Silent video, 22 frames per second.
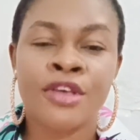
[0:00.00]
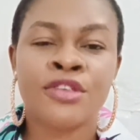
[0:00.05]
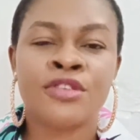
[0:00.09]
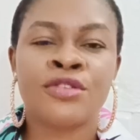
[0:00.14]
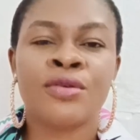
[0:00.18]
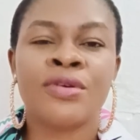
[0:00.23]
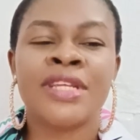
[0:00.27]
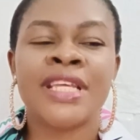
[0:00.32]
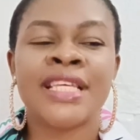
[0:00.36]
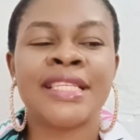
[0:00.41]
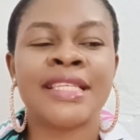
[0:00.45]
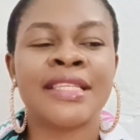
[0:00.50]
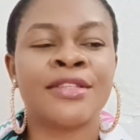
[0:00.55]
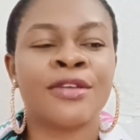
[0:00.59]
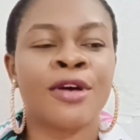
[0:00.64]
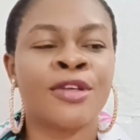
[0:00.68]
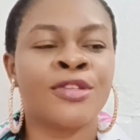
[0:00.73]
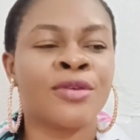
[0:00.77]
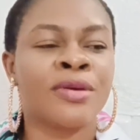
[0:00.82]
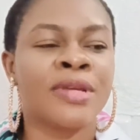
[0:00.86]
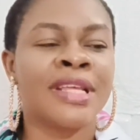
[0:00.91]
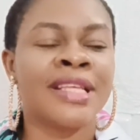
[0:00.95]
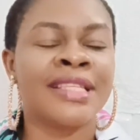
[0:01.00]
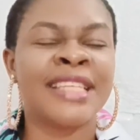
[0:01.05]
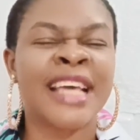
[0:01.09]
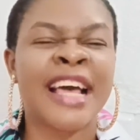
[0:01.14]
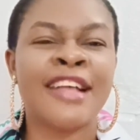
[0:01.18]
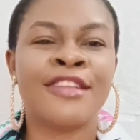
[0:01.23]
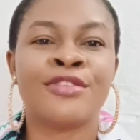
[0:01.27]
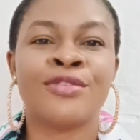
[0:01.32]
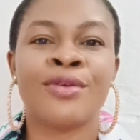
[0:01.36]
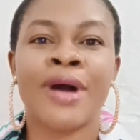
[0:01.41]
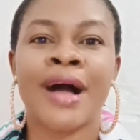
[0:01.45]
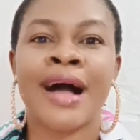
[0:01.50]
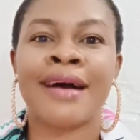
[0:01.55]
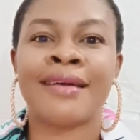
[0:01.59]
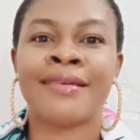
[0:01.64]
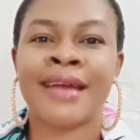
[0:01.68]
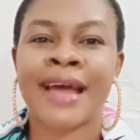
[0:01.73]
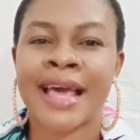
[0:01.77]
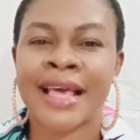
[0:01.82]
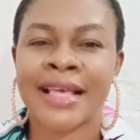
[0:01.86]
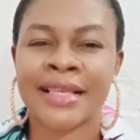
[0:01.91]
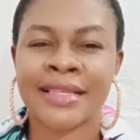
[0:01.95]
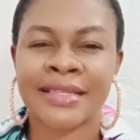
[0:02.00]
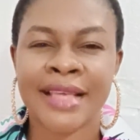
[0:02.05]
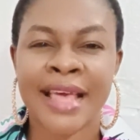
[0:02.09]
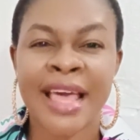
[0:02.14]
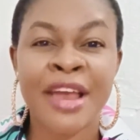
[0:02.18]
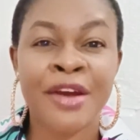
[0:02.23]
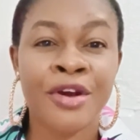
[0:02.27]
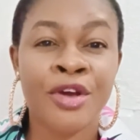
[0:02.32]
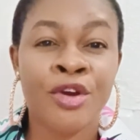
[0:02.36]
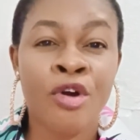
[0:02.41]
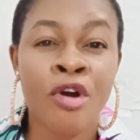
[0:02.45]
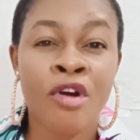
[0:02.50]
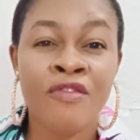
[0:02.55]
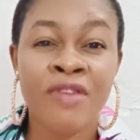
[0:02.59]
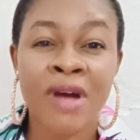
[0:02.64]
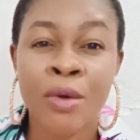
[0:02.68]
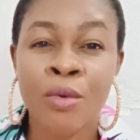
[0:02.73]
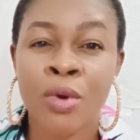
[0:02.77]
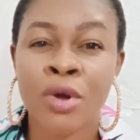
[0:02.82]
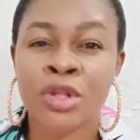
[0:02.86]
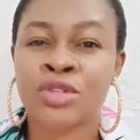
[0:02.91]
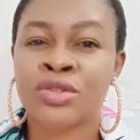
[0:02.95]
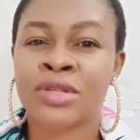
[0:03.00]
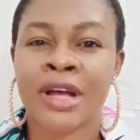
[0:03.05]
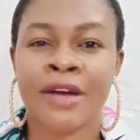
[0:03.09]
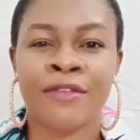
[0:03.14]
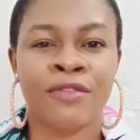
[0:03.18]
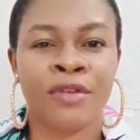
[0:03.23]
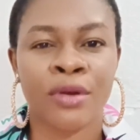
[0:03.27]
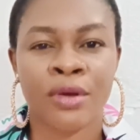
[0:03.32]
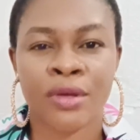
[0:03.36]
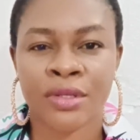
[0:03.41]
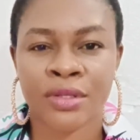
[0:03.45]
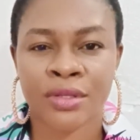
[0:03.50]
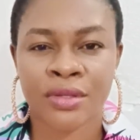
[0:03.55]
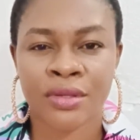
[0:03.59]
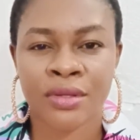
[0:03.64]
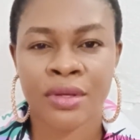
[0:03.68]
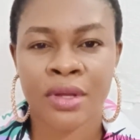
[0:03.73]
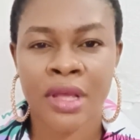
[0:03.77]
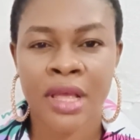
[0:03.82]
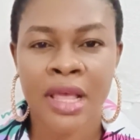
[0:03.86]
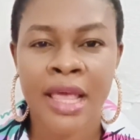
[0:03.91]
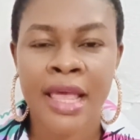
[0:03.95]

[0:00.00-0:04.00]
So this is also the time to arise and recover what you have lost.